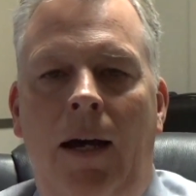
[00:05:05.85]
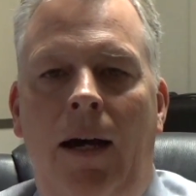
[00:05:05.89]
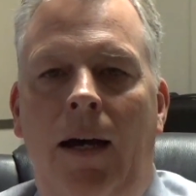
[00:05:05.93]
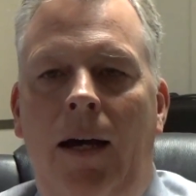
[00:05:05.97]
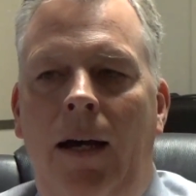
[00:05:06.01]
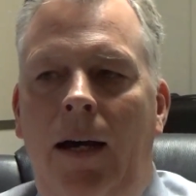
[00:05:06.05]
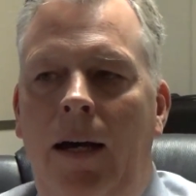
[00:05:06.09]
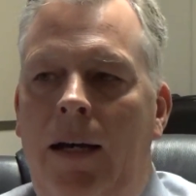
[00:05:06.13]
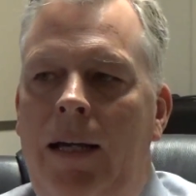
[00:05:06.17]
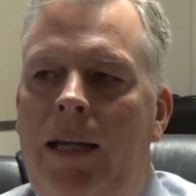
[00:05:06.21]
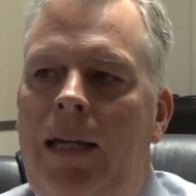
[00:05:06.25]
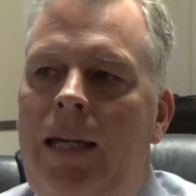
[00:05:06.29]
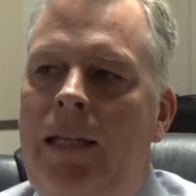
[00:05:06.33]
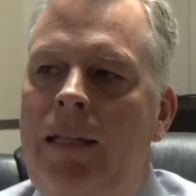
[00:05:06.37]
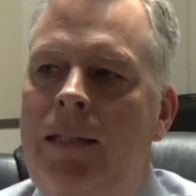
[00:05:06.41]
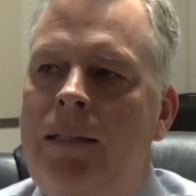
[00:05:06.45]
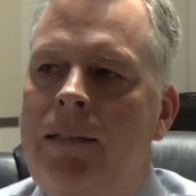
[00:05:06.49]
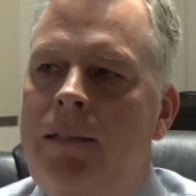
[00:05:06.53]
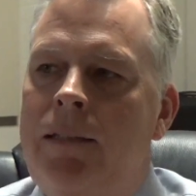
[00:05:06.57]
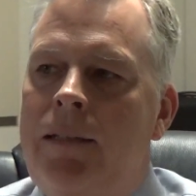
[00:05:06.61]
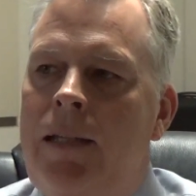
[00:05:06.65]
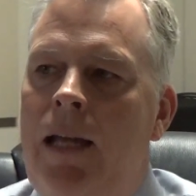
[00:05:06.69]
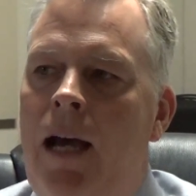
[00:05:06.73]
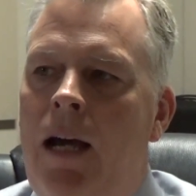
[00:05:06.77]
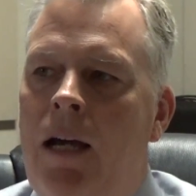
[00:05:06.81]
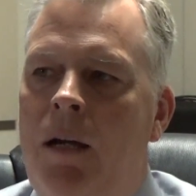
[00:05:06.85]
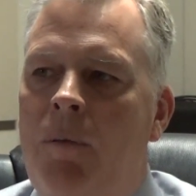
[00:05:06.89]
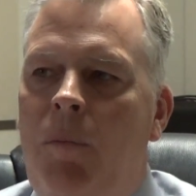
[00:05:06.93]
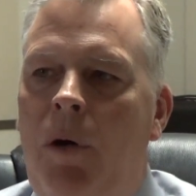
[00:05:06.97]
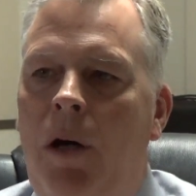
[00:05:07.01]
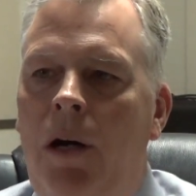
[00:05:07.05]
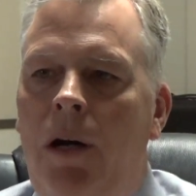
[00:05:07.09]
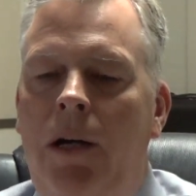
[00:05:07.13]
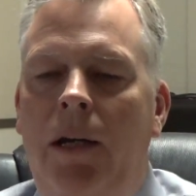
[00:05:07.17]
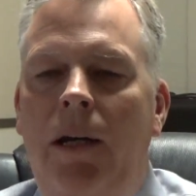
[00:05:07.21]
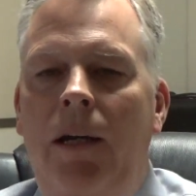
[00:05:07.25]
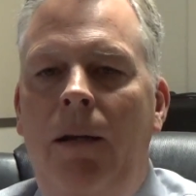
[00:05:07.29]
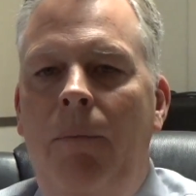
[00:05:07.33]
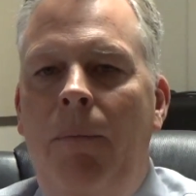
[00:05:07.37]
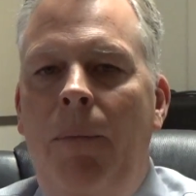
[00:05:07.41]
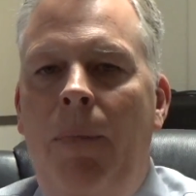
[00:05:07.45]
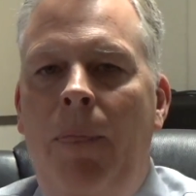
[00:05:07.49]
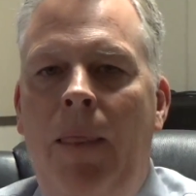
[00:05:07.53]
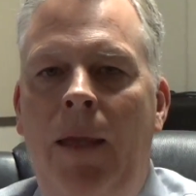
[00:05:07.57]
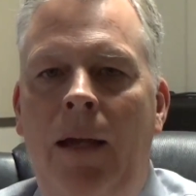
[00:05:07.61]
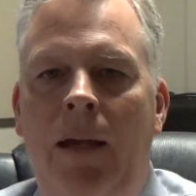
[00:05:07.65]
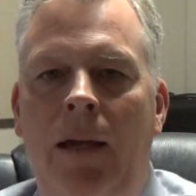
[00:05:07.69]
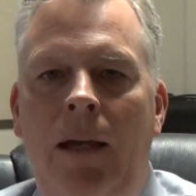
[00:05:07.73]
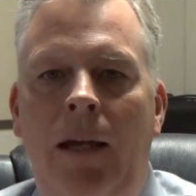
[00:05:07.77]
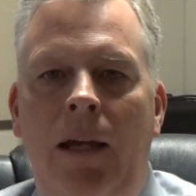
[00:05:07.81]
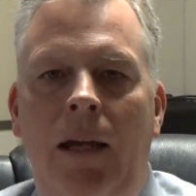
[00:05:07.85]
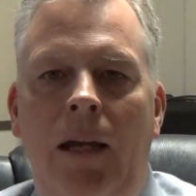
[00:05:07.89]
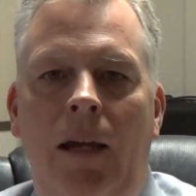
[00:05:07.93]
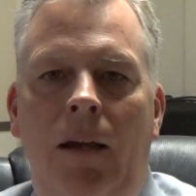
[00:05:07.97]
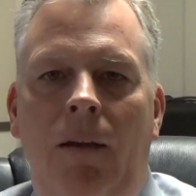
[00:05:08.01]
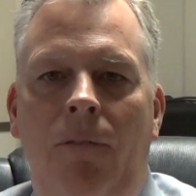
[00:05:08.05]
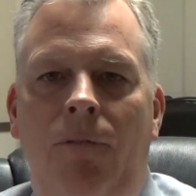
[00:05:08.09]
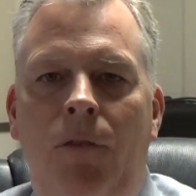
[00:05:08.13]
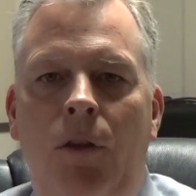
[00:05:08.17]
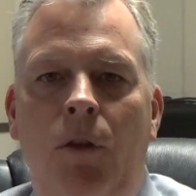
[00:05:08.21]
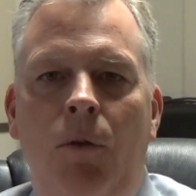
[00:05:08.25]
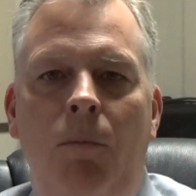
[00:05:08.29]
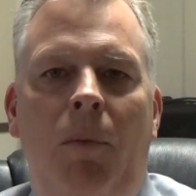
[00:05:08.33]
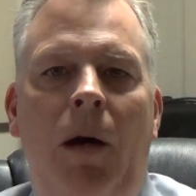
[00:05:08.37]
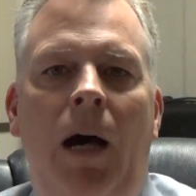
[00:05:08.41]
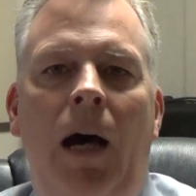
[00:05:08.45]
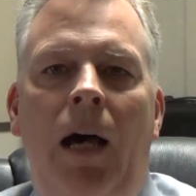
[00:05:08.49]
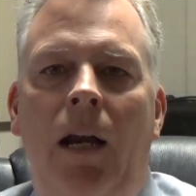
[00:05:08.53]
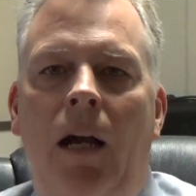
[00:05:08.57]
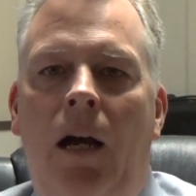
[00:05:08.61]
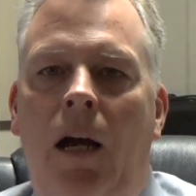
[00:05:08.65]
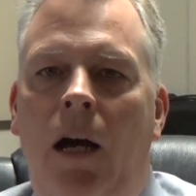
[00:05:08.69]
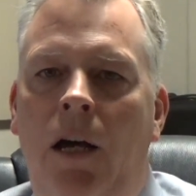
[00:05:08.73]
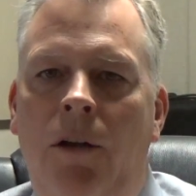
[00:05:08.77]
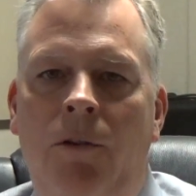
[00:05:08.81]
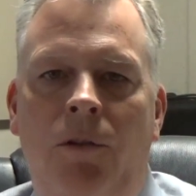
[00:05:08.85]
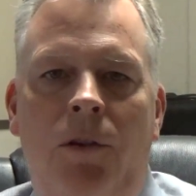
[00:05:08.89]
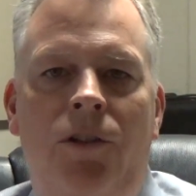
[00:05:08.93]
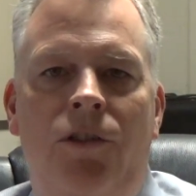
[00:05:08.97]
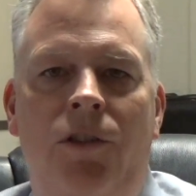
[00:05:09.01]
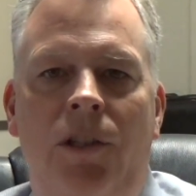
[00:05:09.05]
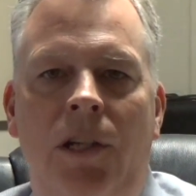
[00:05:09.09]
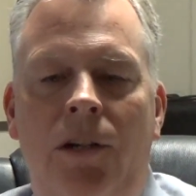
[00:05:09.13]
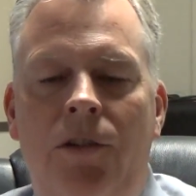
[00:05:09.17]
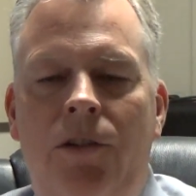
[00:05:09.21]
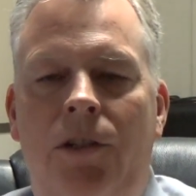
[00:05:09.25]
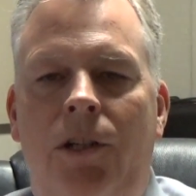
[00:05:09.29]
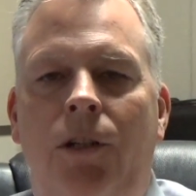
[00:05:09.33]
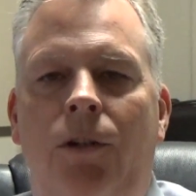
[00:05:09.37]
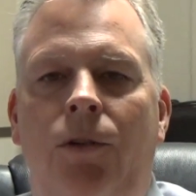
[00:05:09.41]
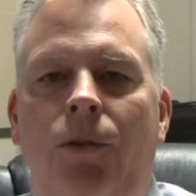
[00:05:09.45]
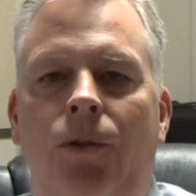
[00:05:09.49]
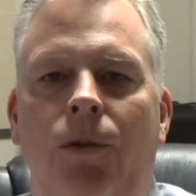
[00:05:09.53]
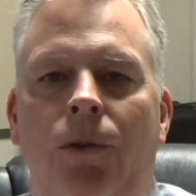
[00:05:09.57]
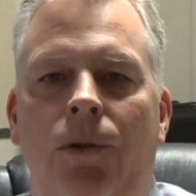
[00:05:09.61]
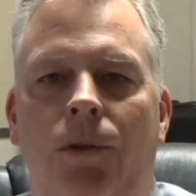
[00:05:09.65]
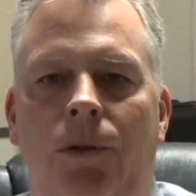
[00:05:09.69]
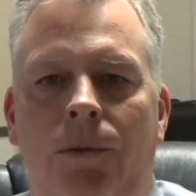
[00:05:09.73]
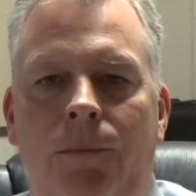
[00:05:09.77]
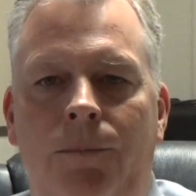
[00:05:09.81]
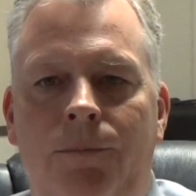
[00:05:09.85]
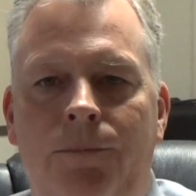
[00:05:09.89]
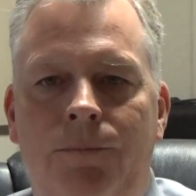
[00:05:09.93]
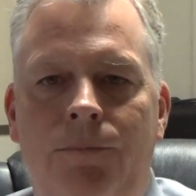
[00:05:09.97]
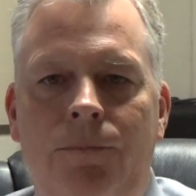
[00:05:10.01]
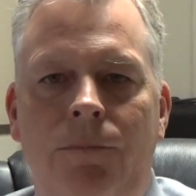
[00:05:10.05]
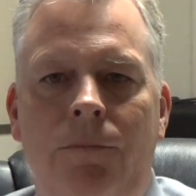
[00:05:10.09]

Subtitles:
In the stock market, if you bought 100 shares of Google